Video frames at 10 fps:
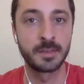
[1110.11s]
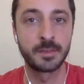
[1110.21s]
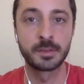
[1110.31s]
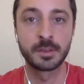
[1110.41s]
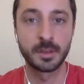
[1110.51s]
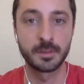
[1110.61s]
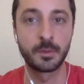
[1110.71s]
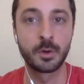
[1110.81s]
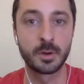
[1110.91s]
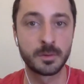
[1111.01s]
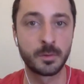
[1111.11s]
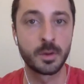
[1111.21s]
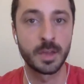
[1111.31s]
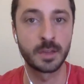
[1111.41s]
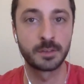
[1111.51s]
If there's like four
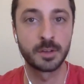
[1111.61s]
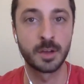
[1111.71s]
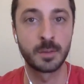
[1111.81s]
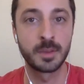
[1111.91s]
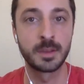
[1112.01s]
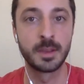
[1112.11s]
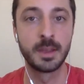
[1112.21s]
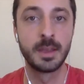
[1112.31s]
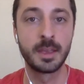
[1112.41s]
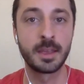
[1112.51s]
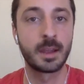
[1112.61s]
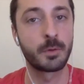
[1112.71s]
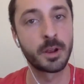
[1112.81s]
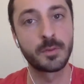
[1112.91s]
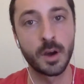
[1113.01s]
guests are coming, can I
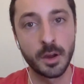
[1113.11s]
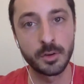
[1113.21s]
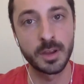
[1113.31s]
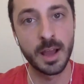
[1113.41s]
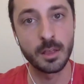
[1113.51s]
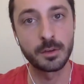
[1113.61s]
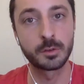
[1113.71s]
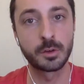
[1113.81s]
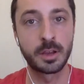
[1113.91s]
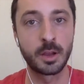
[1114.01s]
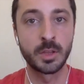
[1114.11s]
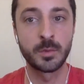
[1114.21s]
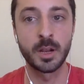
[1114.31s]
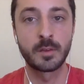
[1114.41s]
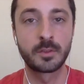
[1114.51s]
write off $100 or can I only
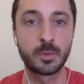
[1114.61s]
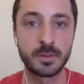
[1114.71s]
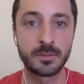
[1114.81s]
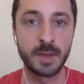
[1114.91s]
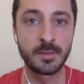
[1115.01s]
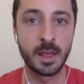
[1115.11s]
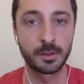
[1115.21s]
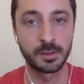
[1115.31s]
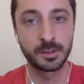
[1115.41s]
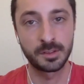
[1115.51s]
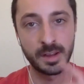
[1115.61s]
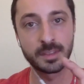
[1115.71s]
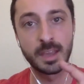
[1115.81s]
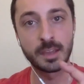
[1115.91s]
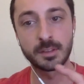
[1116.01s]
write off $25? Is it at
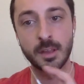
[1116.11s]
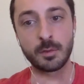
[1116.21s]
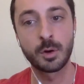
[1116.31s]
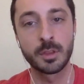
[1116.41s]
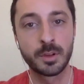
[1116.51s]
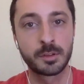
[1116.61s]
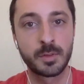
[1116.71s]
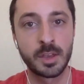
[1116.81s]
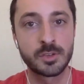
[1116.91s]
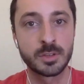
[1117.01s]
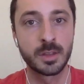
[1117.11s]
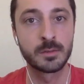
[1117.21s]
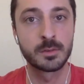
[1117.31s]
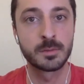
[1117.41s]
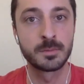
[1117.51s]
the guest level or the reservation level?